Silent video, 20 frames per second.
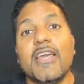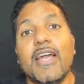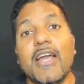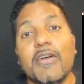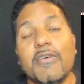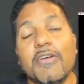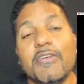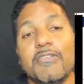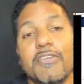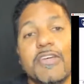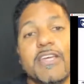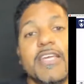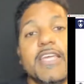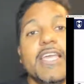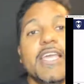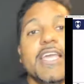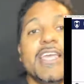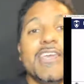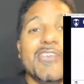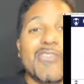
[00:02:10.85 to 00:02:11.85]
However,
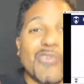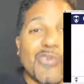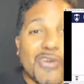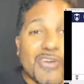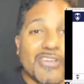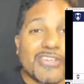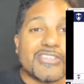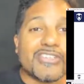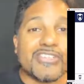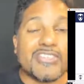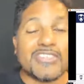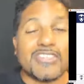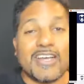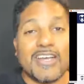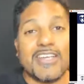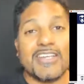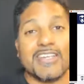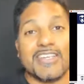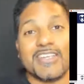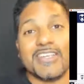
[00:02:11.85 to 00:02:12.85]
in order to
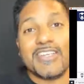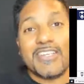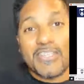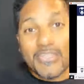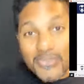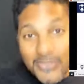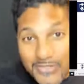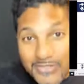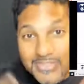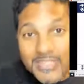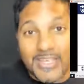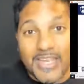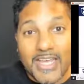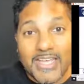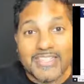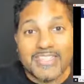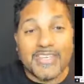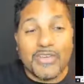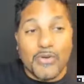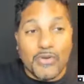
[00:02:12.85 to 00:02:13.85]
start
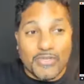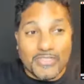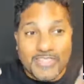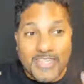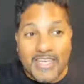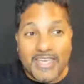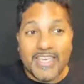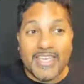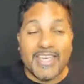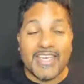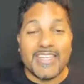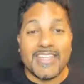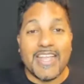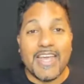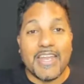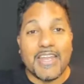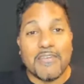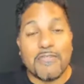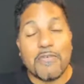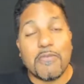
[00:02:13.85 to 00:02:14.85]
utilizing or taking in
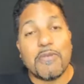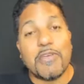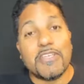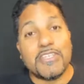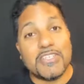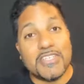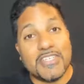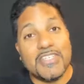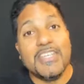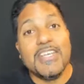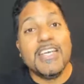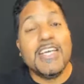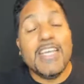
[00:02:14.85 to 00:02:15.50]
that information,